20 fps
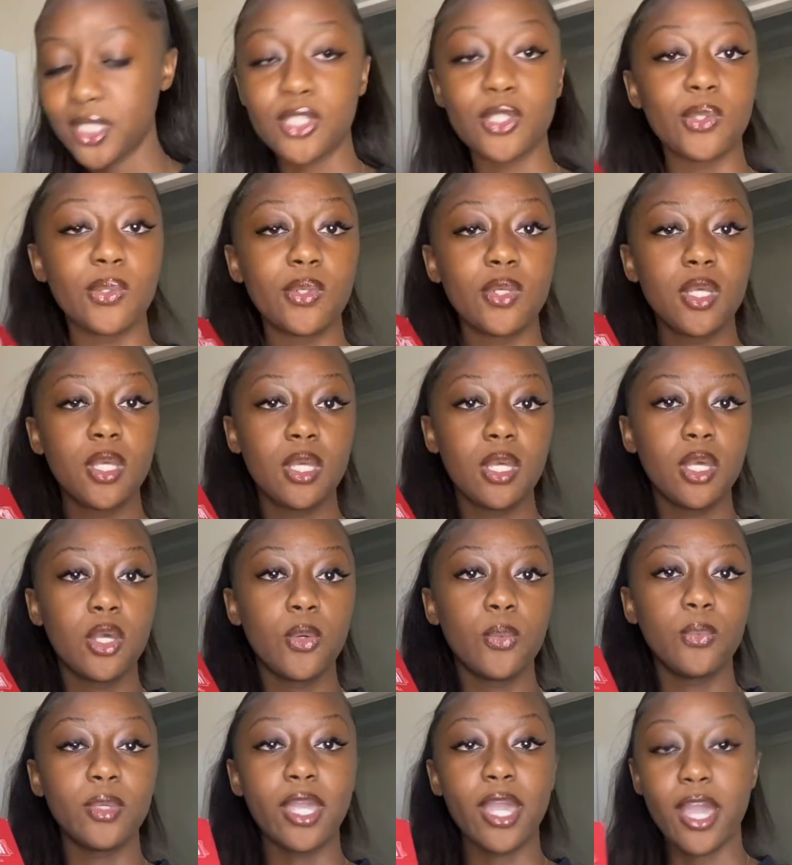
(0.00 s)
So
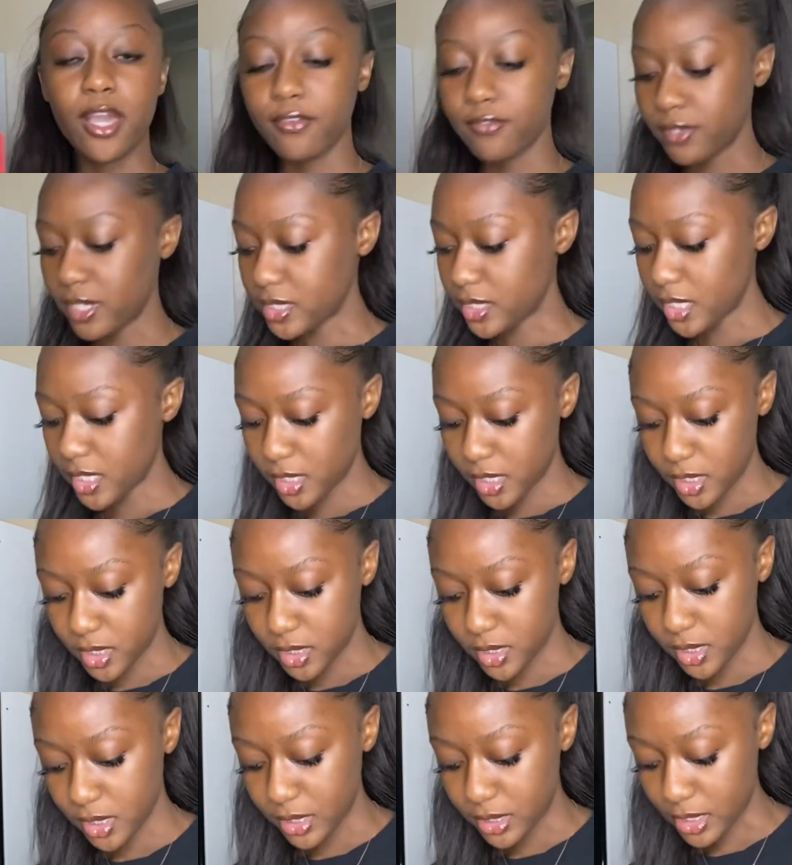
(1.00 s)
we have lasagna
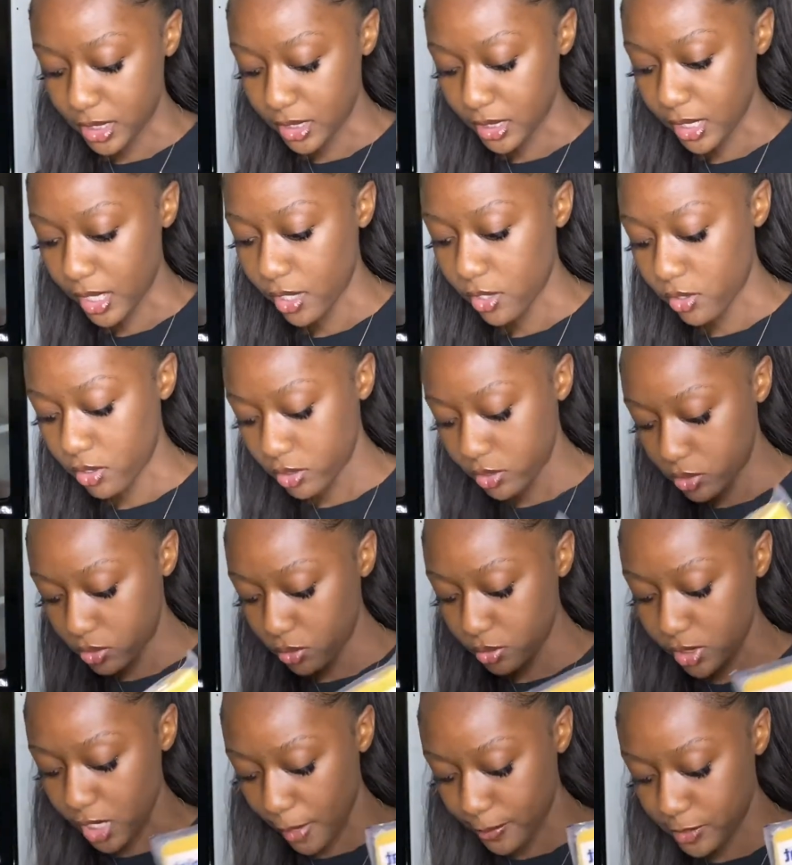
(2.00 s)
sheets, and then I got
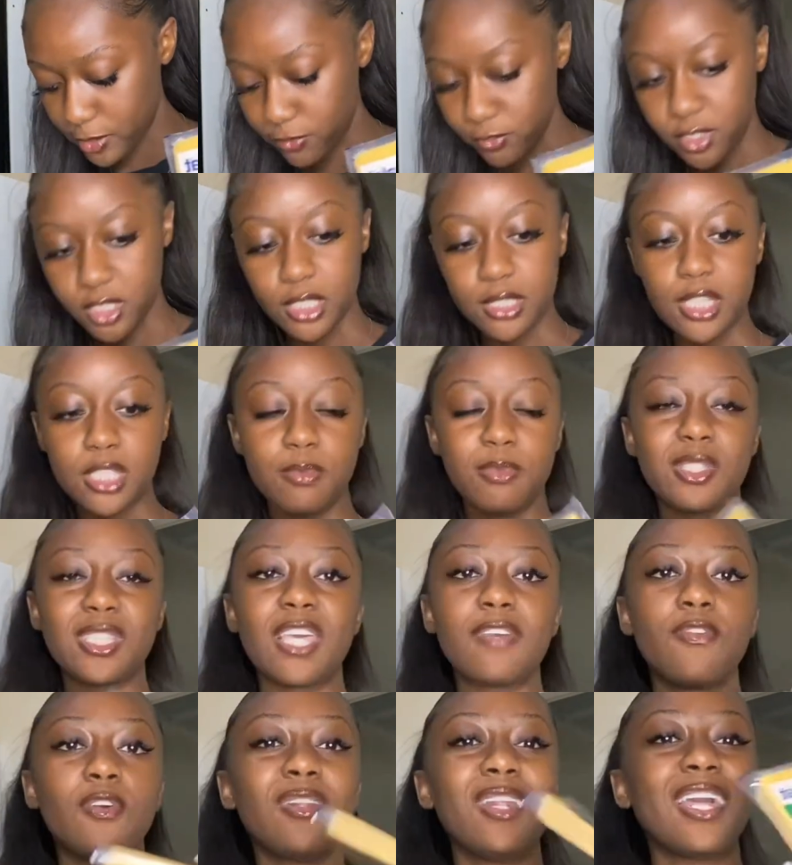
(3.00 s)
2 types of cheeses because
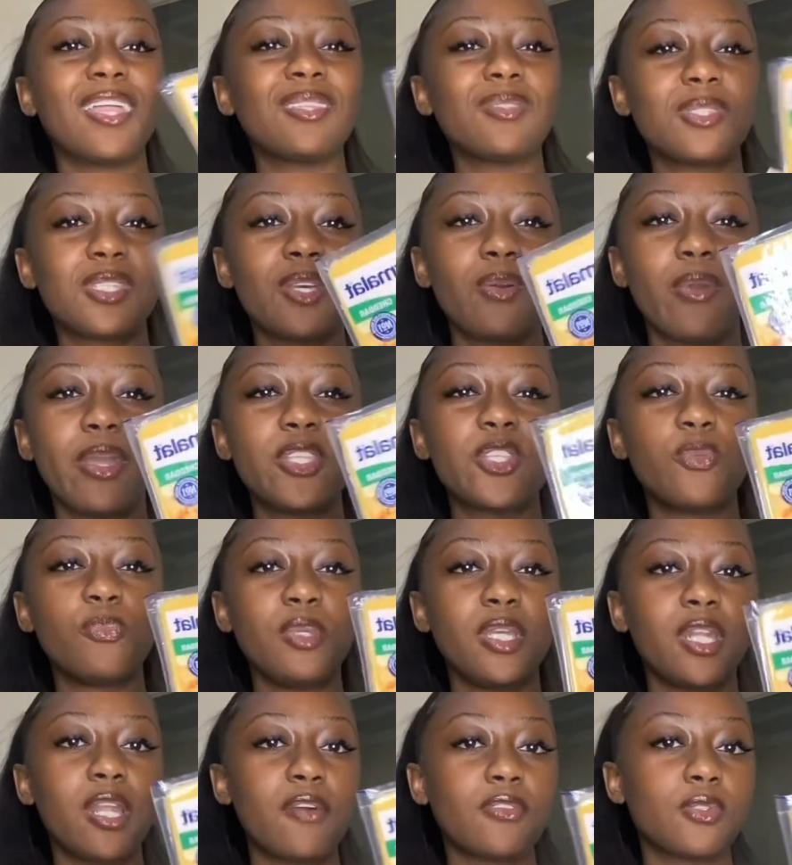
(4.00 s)
I felt like this wasn't going to
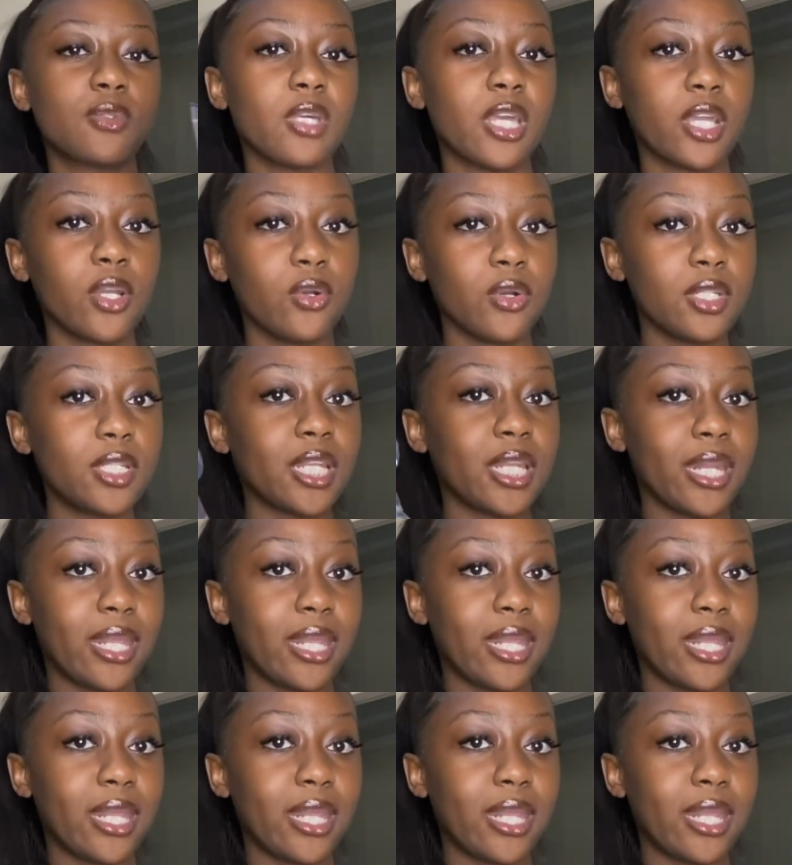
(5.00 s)
be enough, so I got an